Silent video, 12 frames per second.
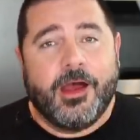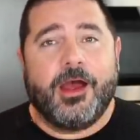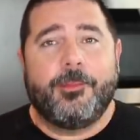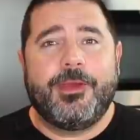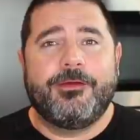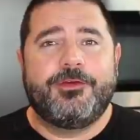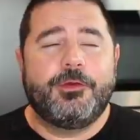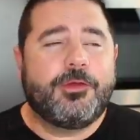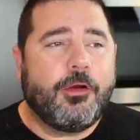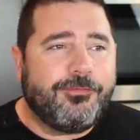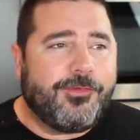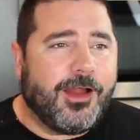Um, if you
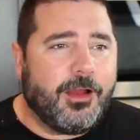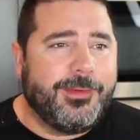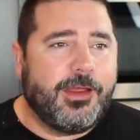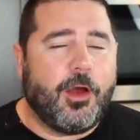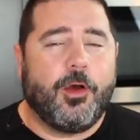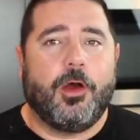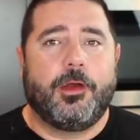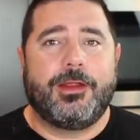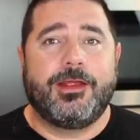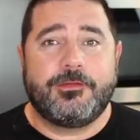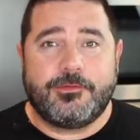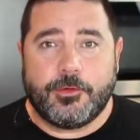don't follow me on
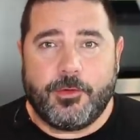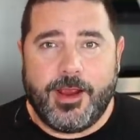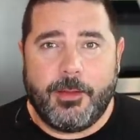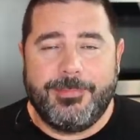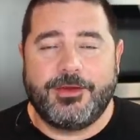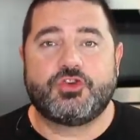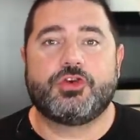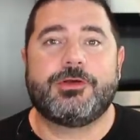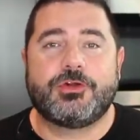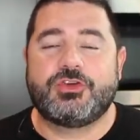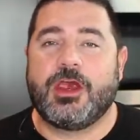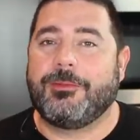Instagram, be sure
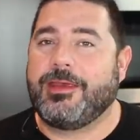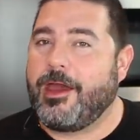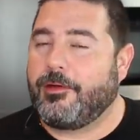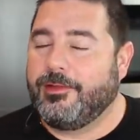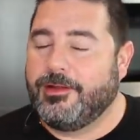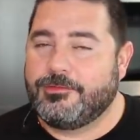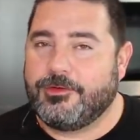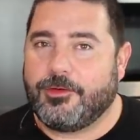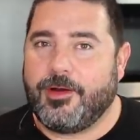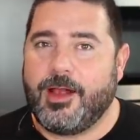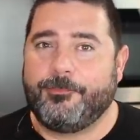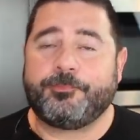to check me out on
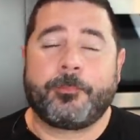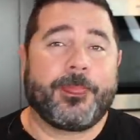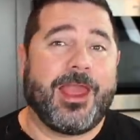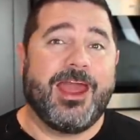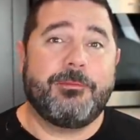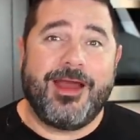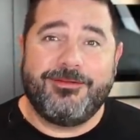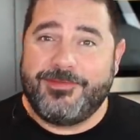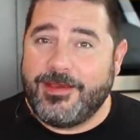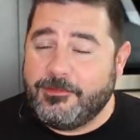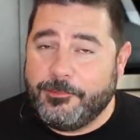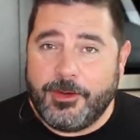Instagram and my
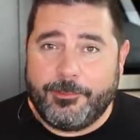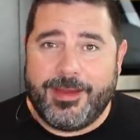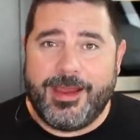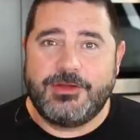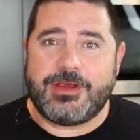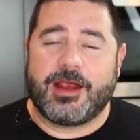Facebook page.